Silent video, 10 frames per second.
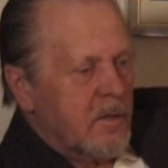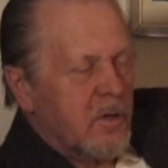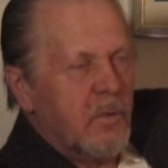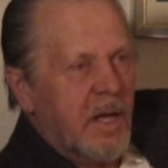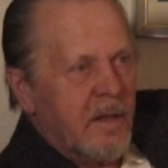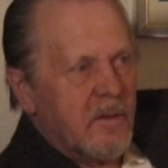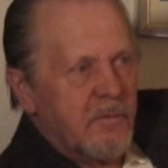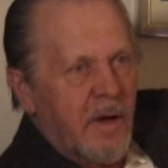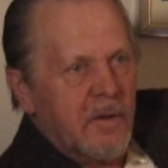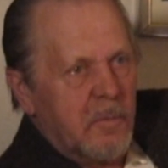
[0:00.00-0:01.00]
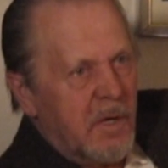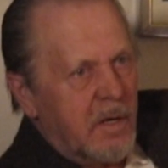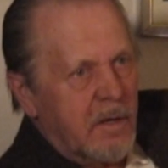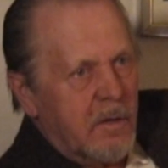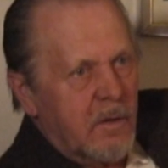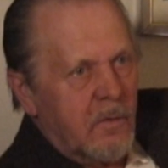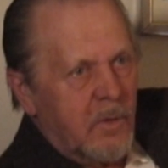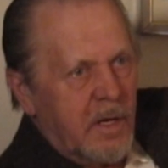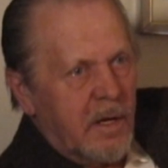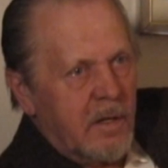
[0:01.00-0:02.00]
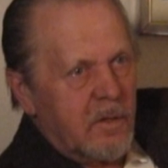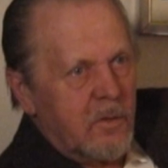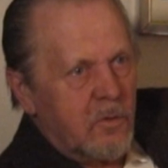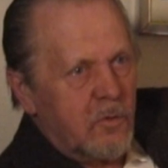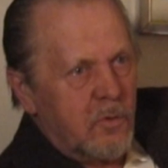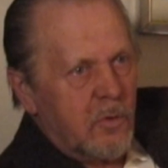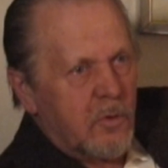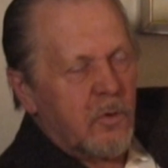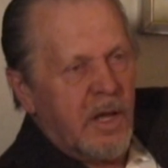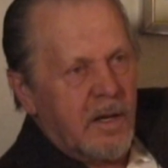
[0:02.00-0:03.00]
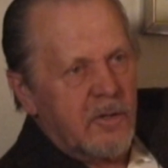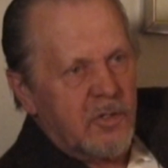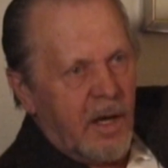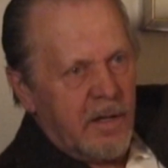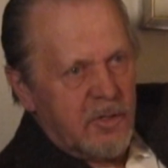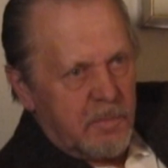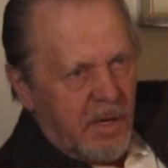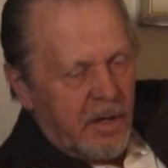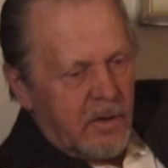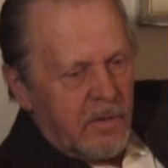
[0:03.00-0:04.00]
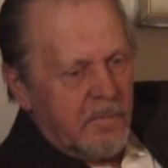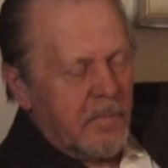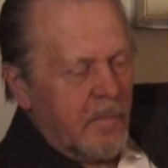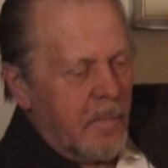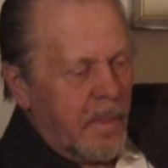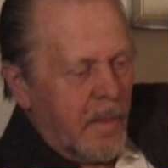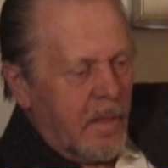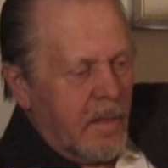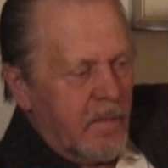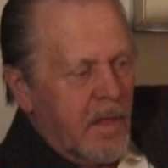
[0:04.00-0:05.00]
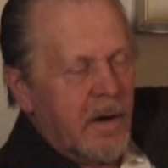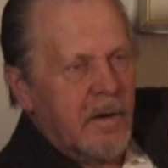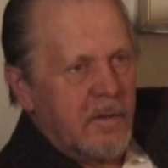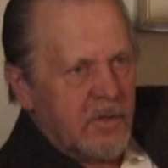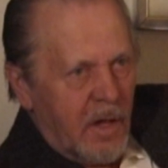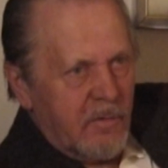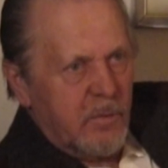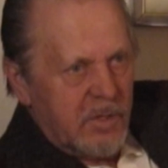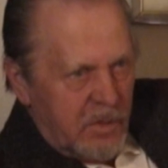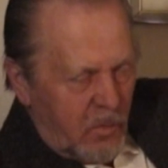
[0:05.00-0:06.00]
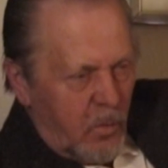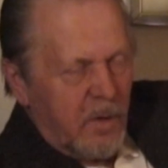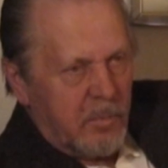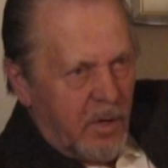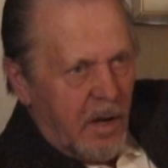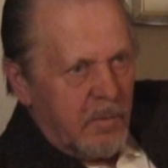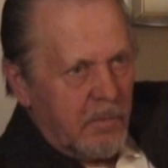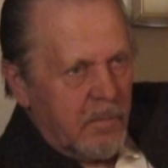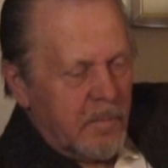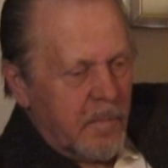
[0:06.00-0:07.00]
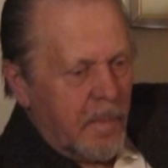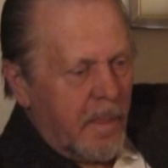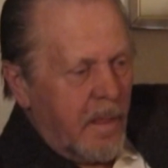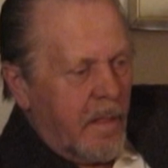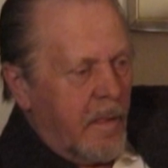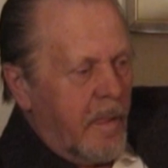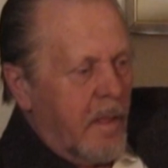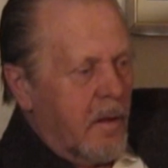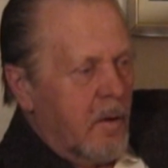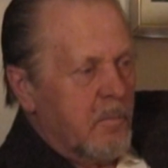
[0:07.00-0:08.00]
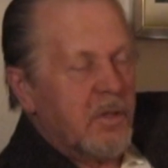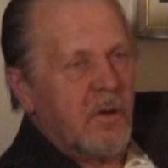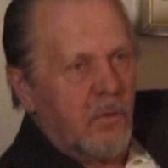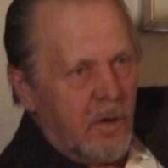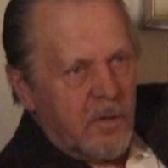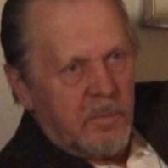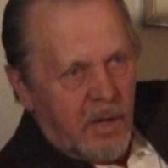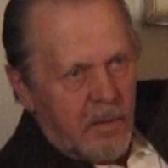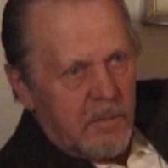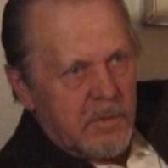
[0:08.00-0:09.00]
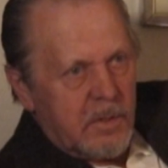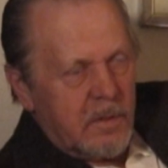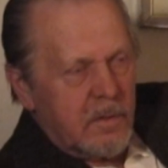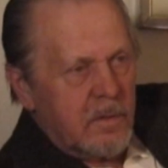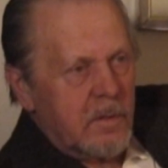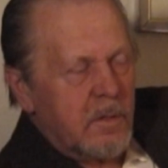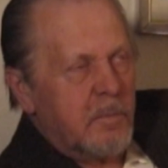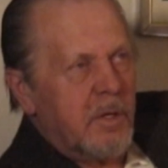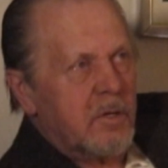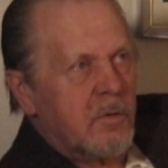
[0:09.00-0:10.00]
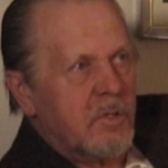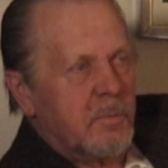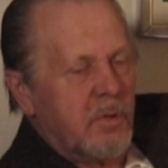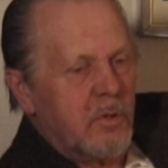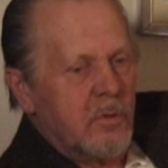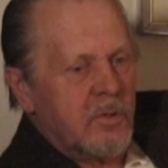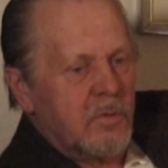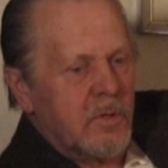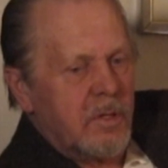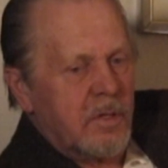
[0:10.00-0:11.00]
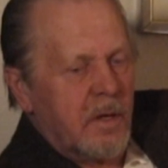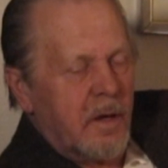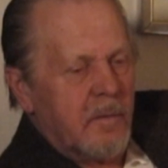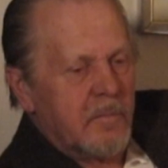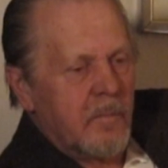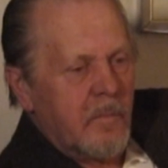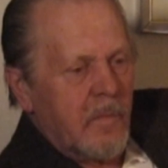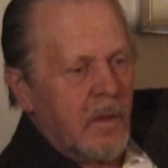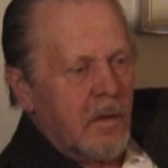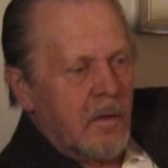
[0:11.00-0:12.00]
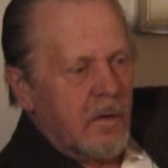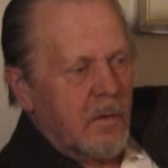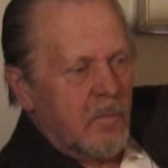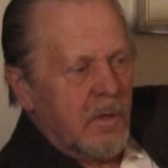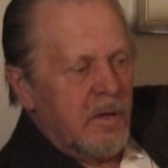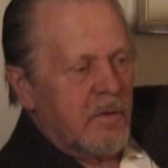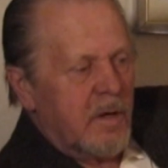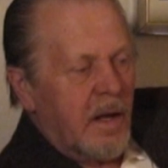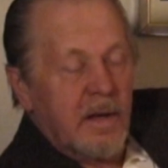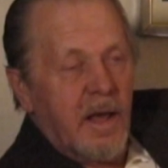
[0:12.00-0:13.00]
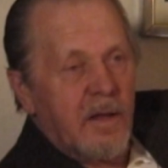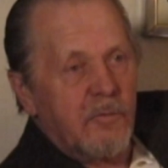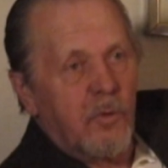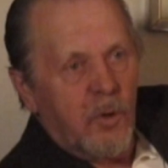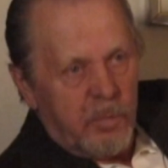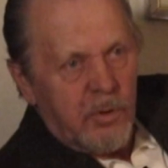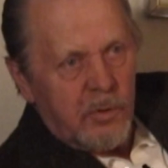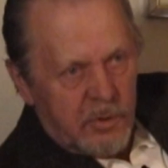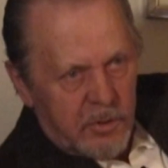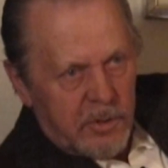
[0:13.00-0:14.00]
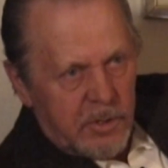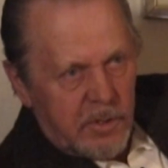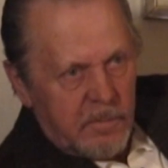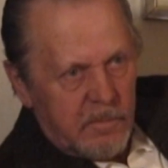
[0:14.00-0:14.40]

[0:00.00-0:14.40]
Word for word: So we had to find a, make, a way to create a giant spider. That in itself was one problem. But there were other problems. The picture was produced with, uh, believe it or not, it had four producers.